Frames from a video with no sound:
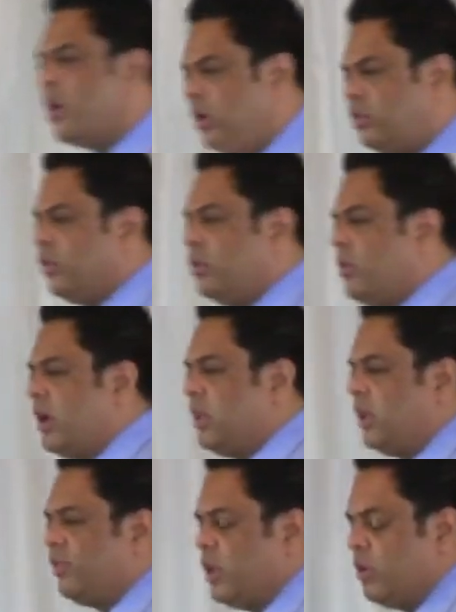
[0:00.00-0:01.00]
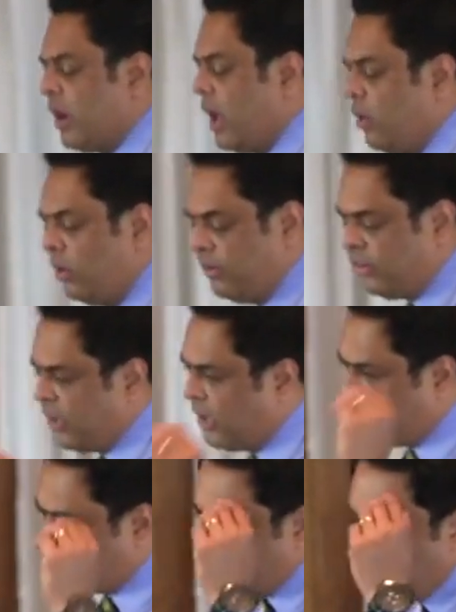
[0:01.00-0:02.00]
not to do anything for you, and I always say
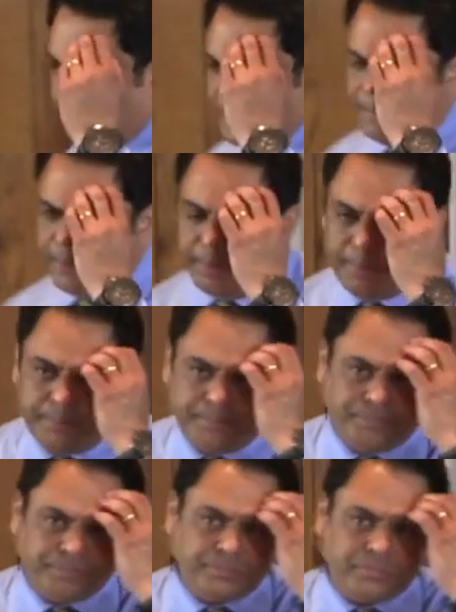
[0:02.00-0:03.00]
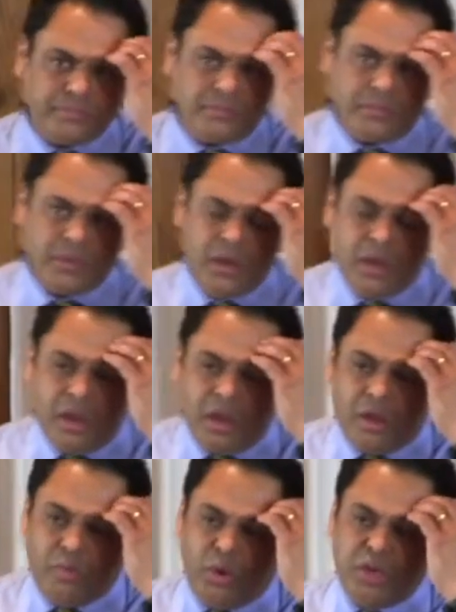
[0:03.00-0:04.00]
this to young people.
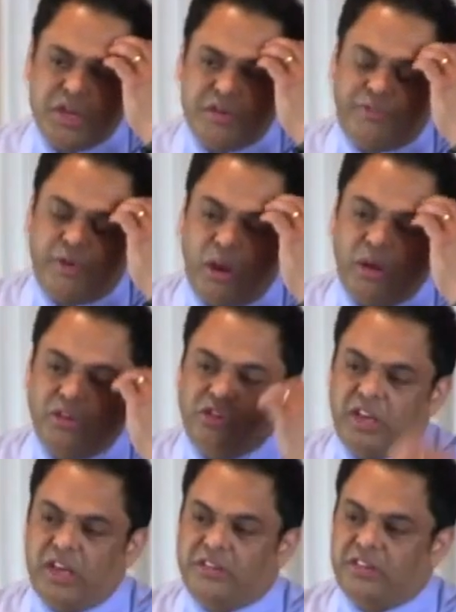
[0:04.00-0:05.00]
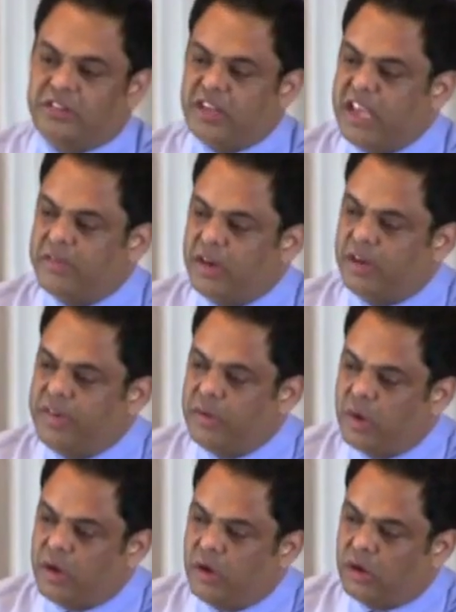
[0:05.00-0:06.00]
Would you follow Jesus even if
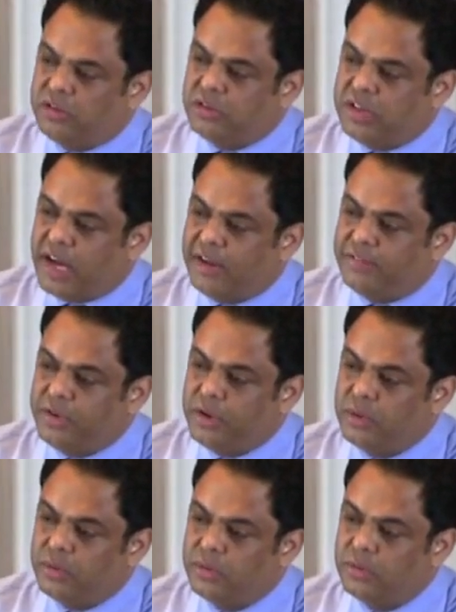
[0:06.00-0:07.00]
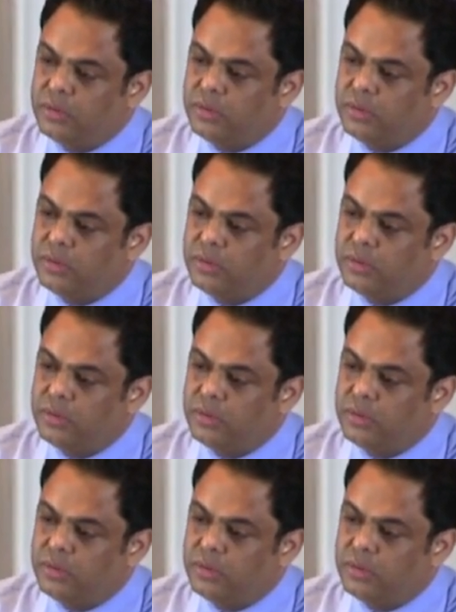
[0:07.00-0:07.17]
he were not to die for you?